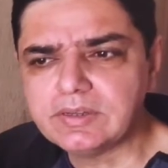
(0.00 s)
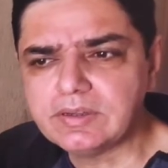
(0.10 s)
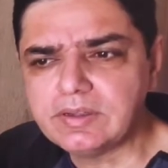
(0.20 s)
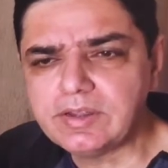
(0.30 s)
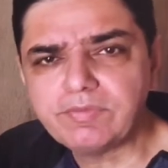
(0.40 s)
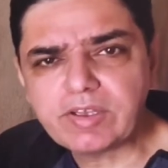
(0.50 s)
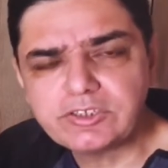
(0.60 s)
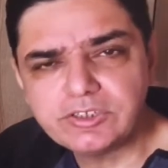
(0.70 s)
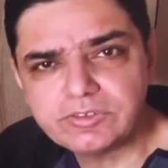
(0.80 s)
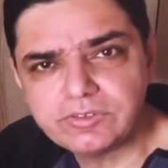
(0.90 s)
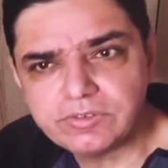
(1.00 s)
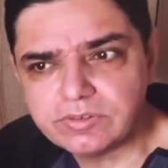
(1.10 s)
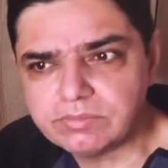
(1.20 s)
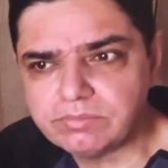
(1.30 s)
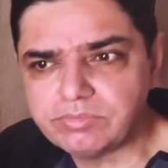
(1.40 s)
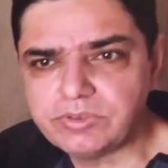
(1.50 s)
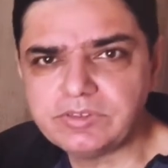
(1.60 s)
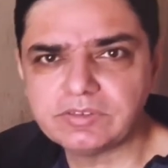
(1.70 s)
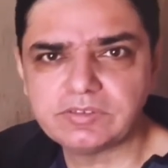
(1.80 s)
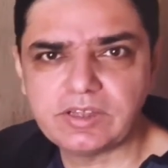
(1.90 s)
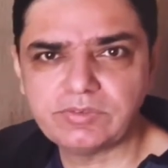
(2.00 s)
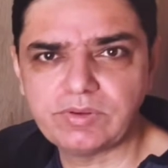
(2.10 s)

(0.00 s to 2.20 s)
uh, infectious uh, reasons as